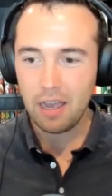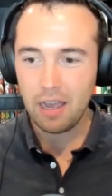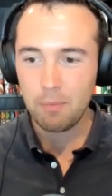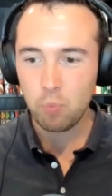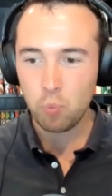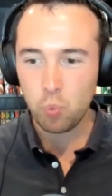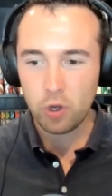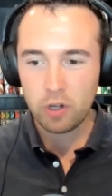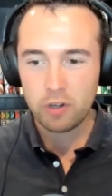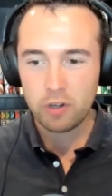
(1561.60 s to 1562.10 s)
um,
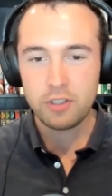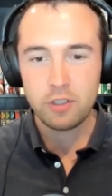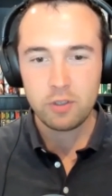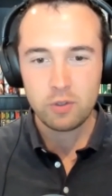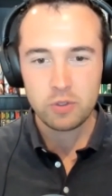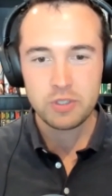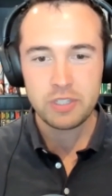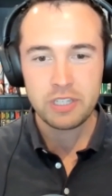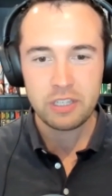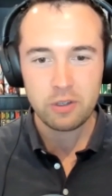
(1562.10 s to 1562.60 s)
mm-hmm. where do you
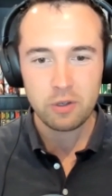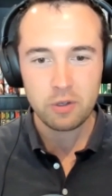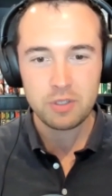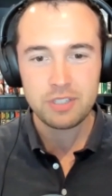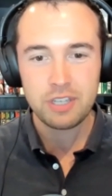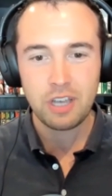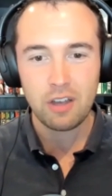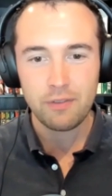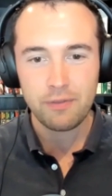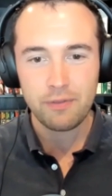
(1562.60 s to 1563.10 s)
see
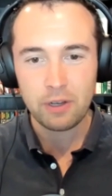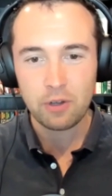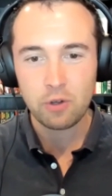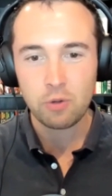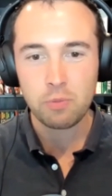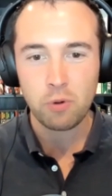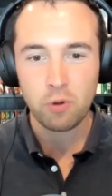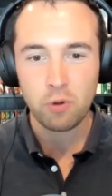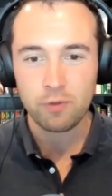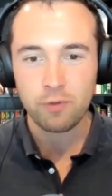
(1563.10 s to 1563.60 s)
yourself in your
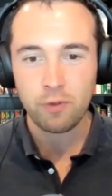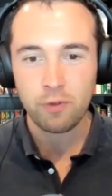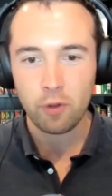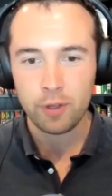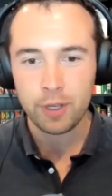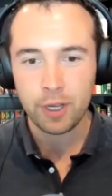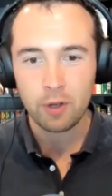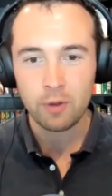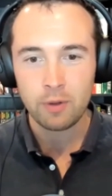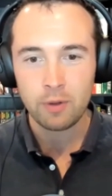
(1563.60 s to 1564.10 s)

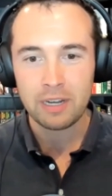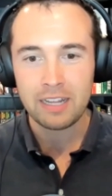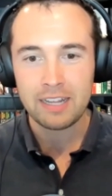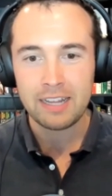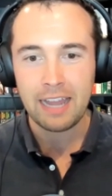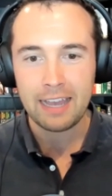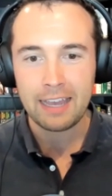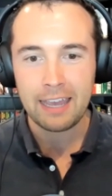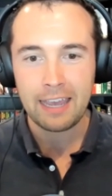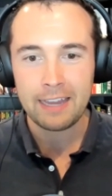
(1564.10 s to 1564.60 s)
portfolio in a
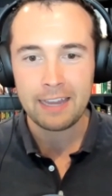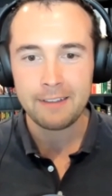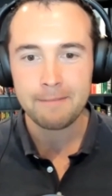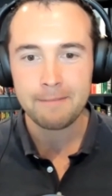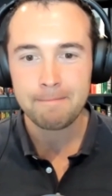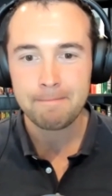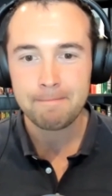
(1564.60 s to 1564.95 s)
decade